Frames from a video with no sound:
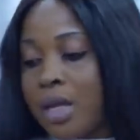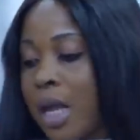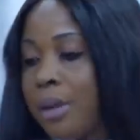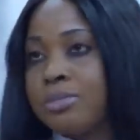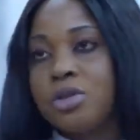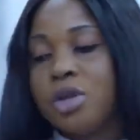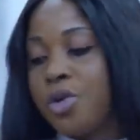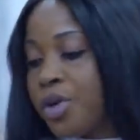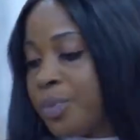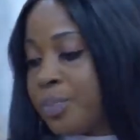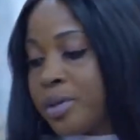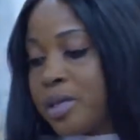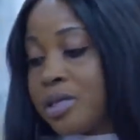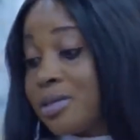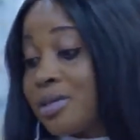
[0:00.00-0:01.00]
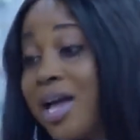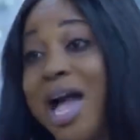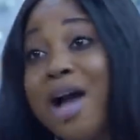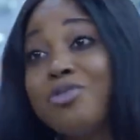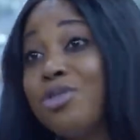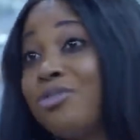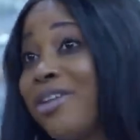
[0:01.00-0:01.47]
I'm sorry, please. I
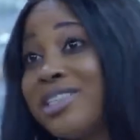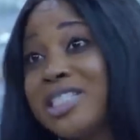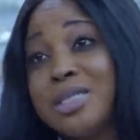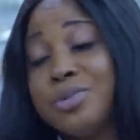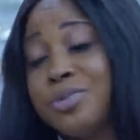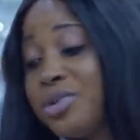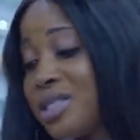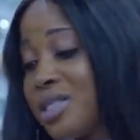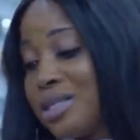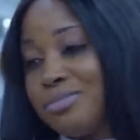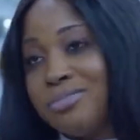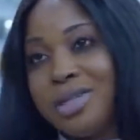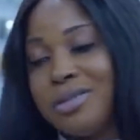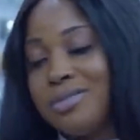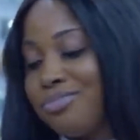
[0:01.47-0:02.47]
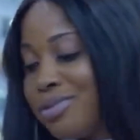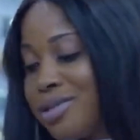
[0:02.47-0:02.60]
have no fighting spirit in me.